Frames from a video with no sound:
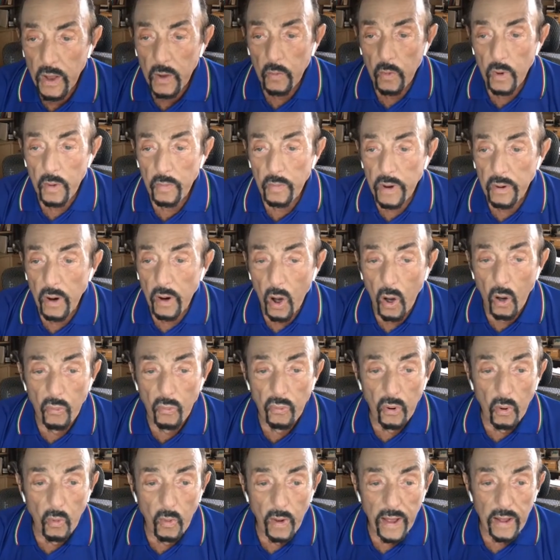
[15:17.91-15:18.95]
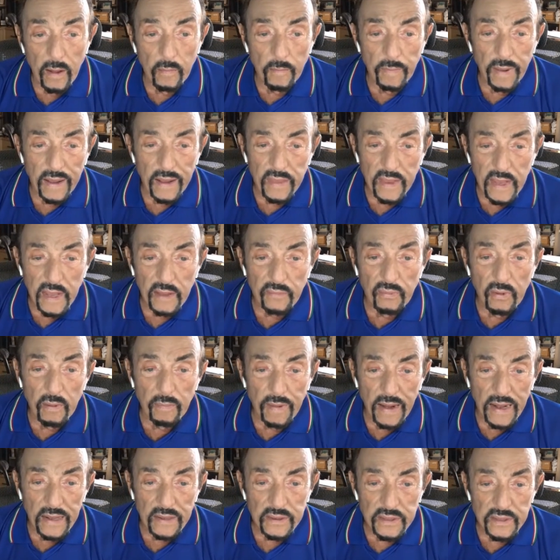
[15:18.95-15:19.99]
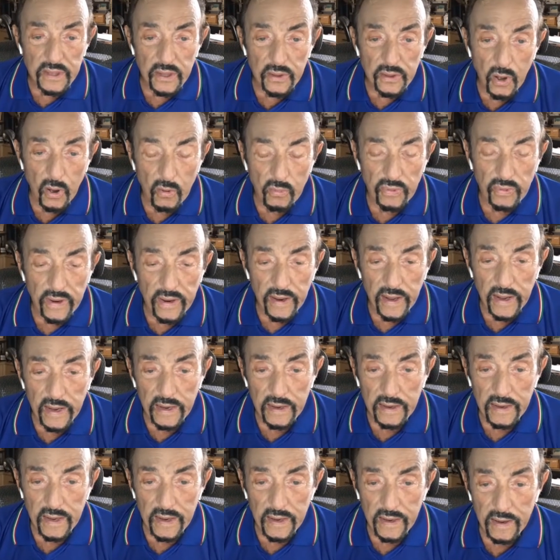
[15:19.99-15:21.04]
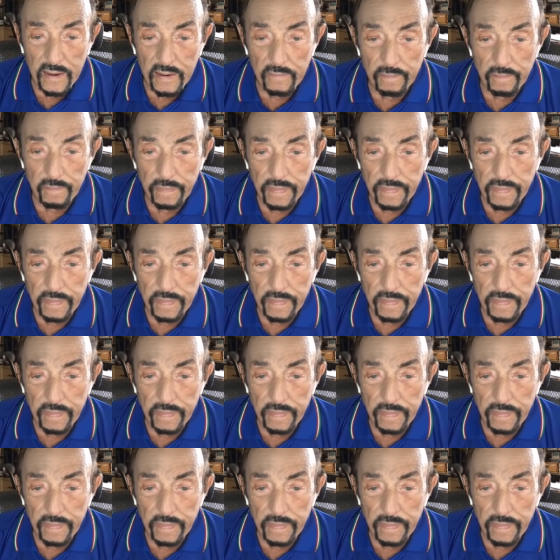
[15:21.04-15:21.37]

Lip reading: when we were overwhelmed by the evil monster COVID-19.